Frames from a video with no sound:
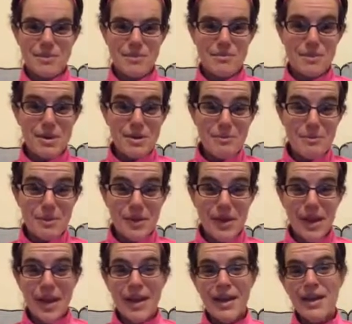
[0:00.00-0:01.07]
of the meal
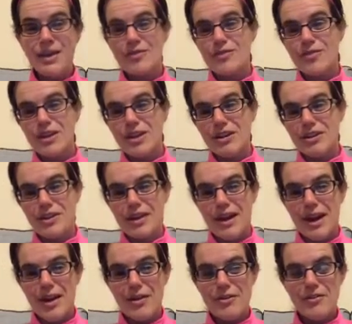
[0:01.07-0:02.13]
plan, figure it
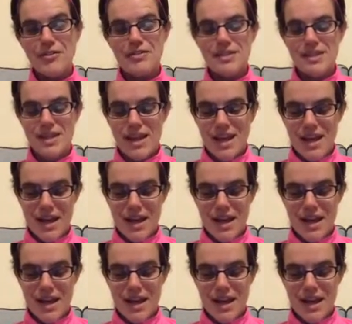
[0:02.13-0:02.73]
out.